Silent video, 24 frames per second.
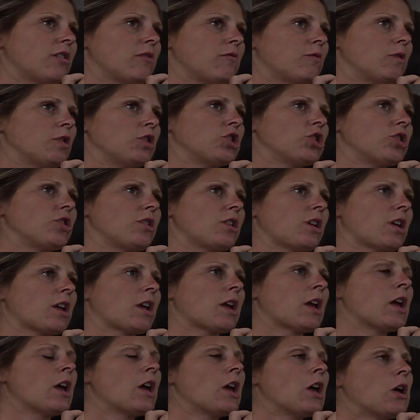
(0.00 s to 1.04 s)
And when
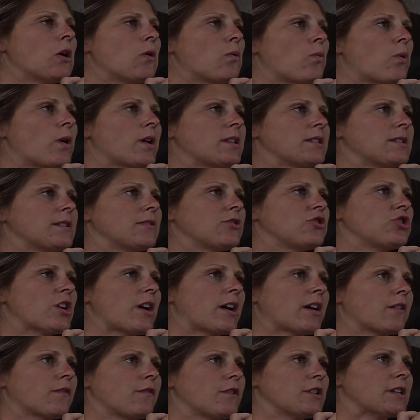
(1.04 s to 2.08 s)
she went to
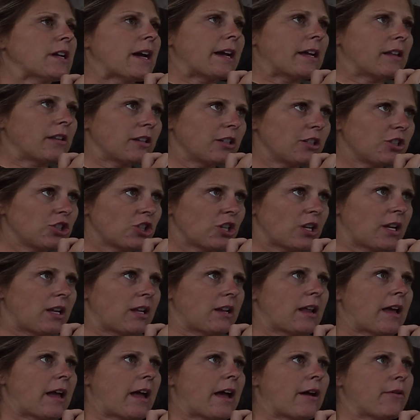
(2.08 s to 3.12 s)
check for
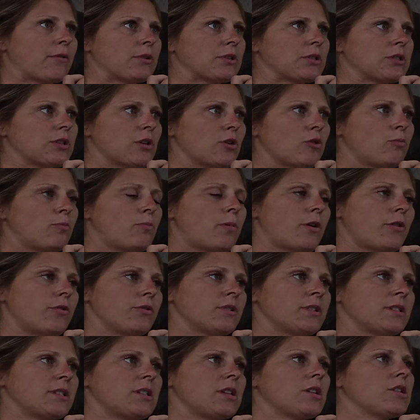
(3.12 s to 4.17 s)
dilation, I was so
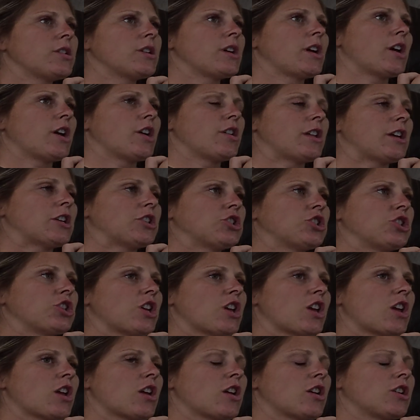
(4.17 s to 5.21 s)
posterior that
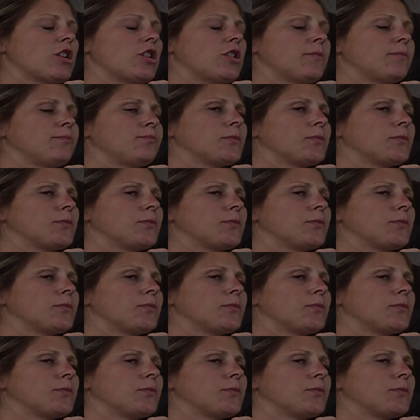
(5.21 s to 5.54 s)
she